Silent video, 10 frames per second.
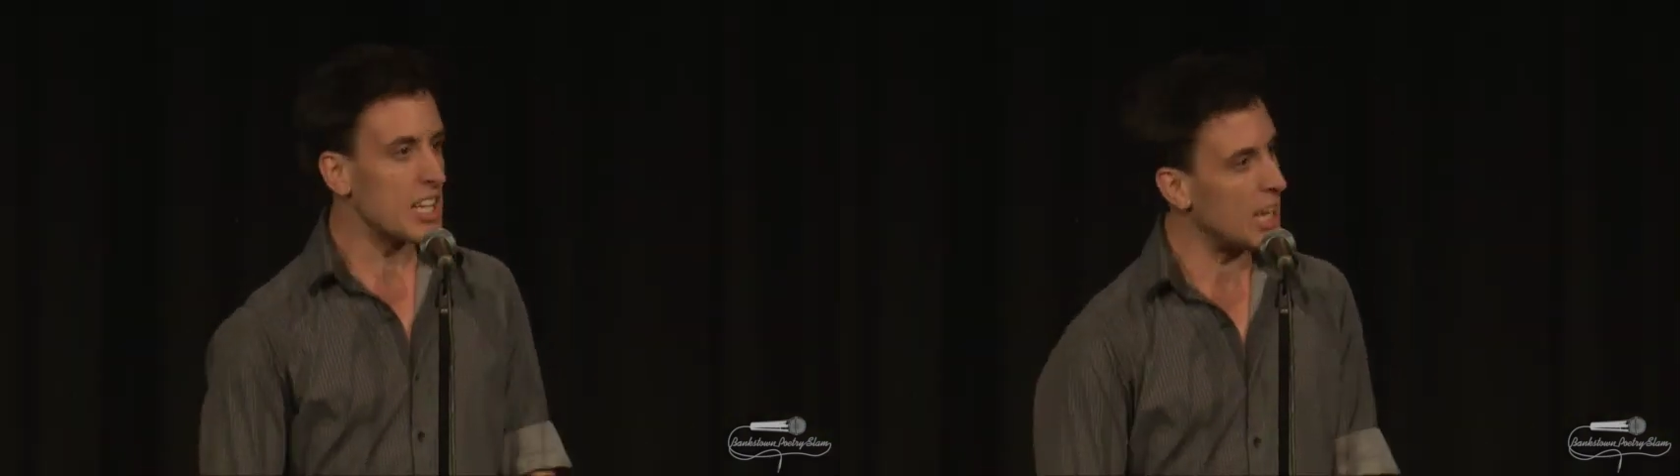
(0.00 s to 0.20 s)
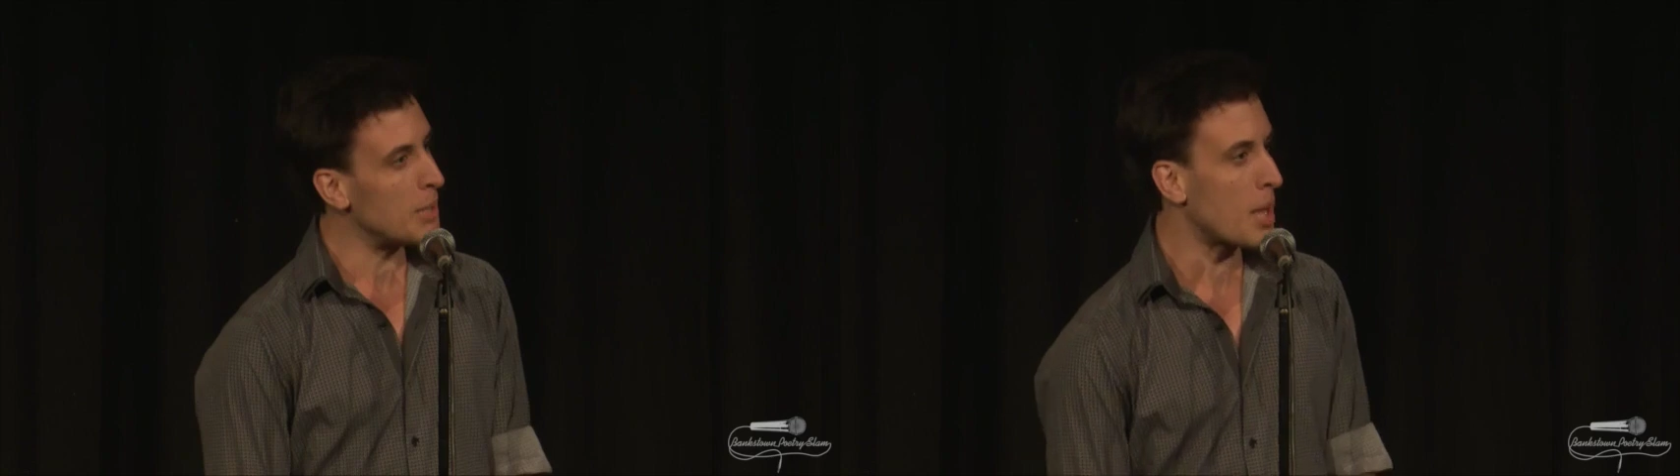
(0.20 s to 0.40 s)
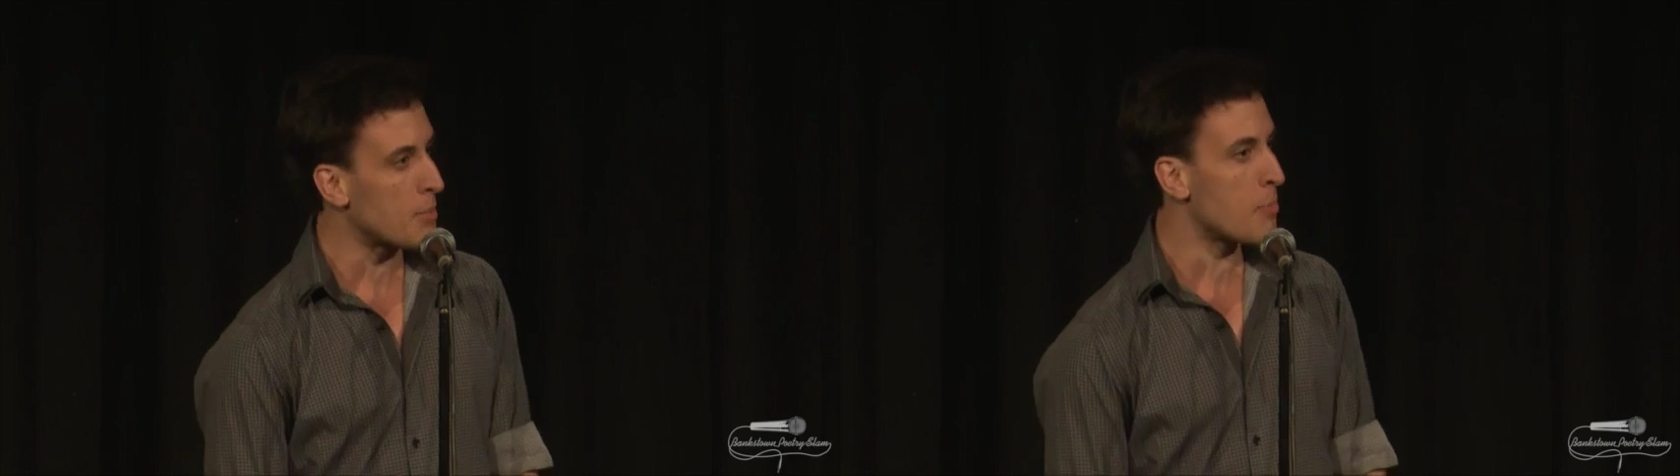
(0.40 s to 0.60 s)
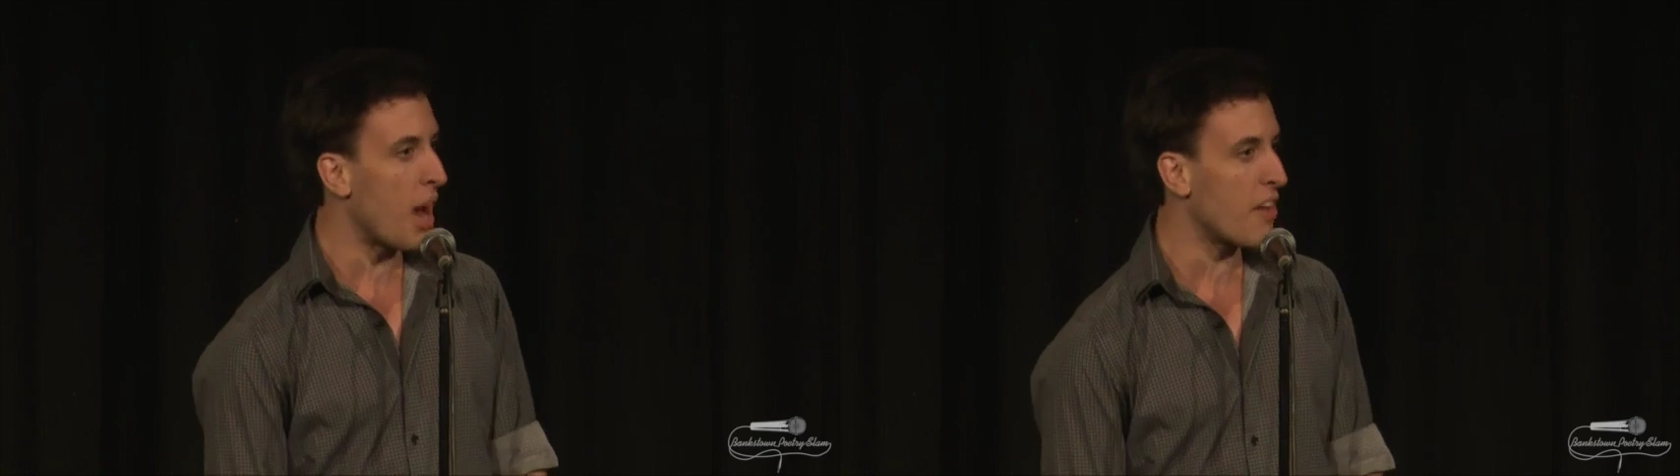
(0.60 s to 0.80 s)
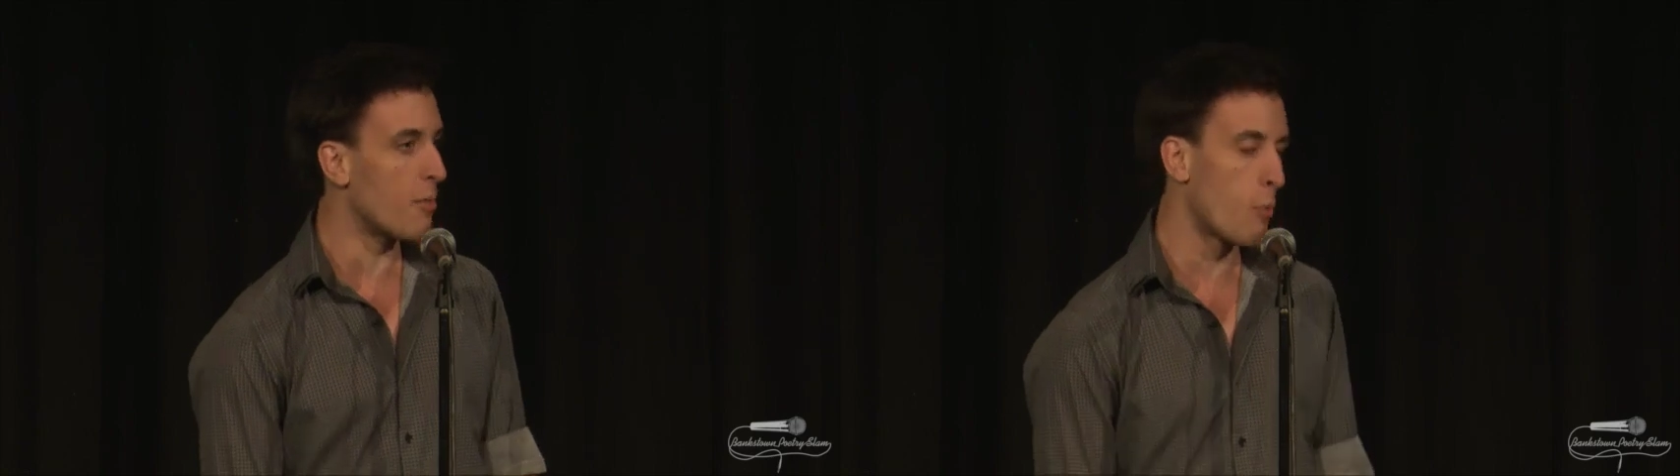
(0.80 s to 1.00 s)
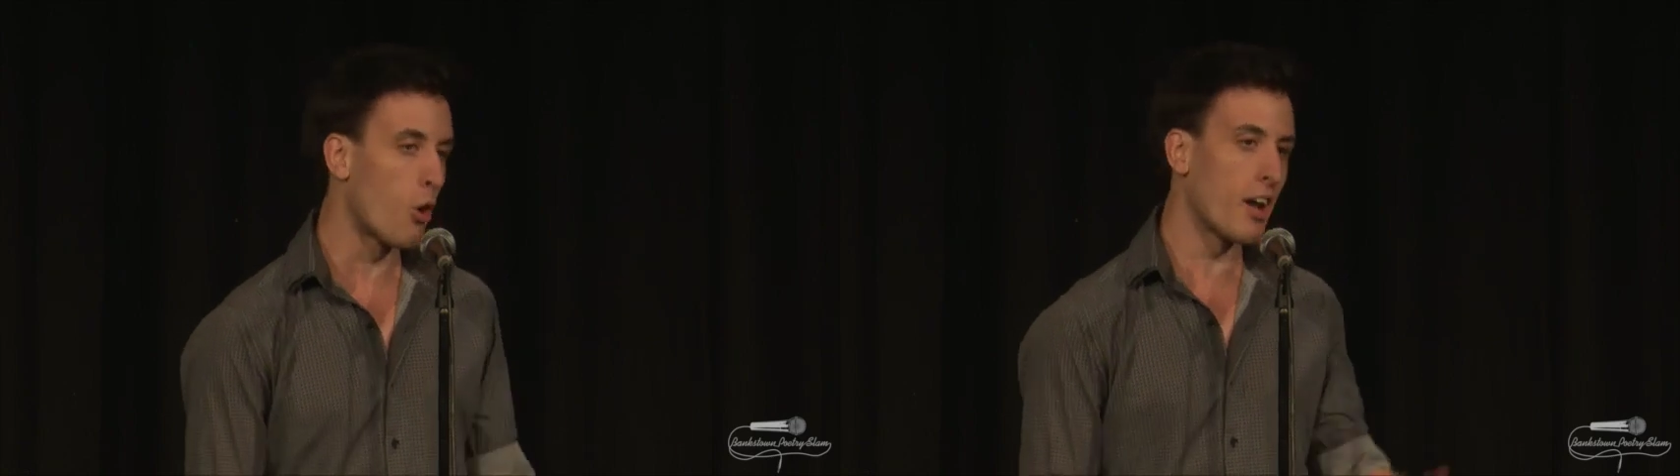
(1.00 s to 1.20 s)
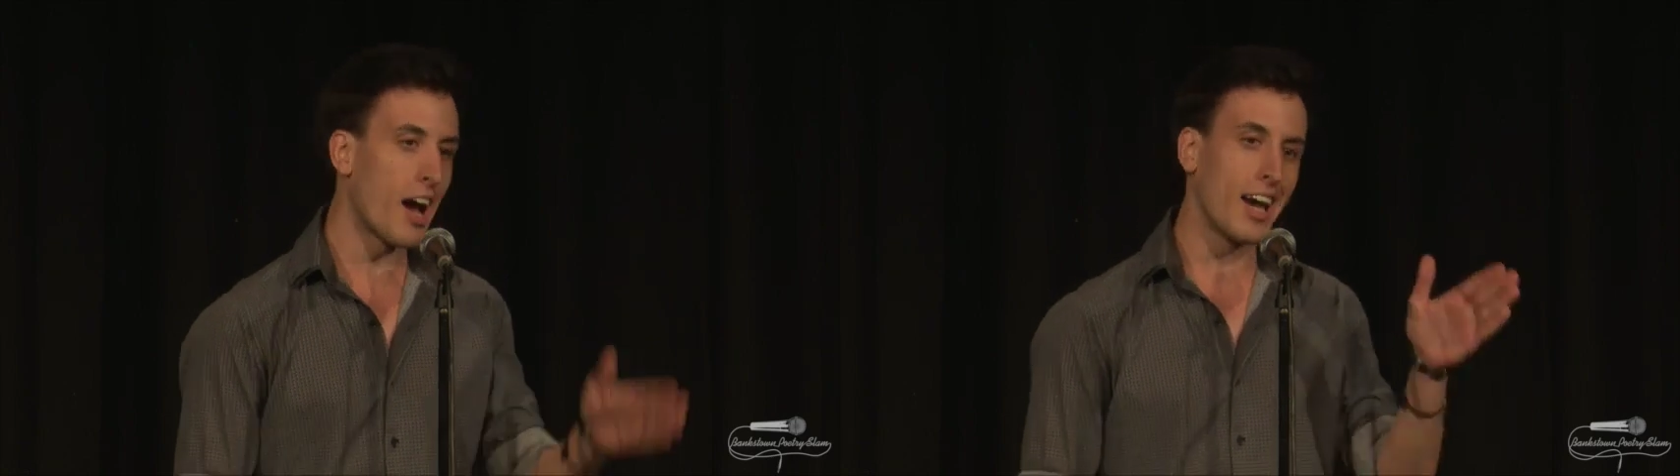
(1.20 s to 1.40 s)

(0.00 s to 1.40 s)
It keeps coming back for more and